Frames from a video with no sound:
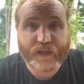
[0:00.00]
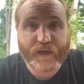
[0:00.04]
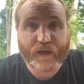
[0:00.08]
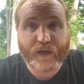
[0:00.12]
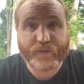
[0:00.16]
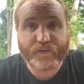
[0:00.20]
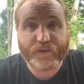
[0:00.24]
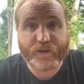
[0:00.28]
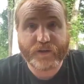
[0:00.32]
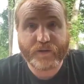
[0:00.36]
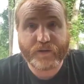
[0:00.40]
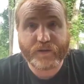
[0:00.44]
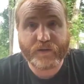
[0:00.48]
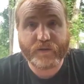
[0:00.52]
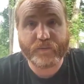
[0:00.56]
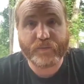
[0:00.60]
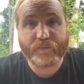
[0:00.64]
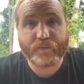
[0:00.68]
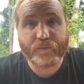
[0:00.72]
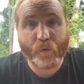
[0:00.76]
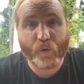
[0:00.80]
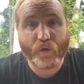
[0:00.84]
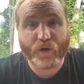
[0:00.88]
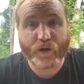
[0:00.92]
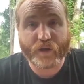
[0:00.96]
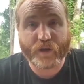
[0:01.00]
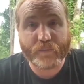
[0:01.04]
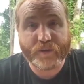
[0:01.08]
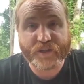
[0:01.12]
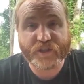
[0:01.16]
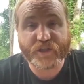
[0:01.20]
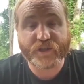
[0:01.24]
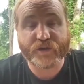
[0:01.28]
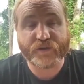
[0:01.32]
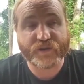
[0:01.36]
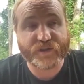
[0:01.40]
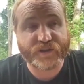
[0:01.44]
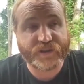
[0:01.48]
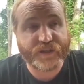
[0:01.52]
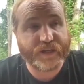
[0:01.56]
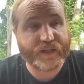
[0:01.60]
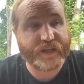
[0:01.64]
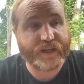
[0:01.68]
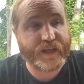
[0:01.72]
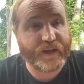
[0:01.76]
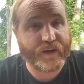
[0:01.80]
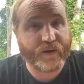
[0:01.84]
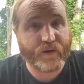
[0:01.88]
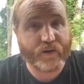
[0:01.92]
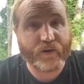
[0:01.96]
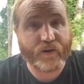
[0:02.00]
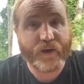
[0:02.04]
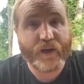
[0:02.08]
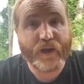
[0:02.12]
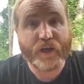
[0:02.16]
The Board of Commissioners did here,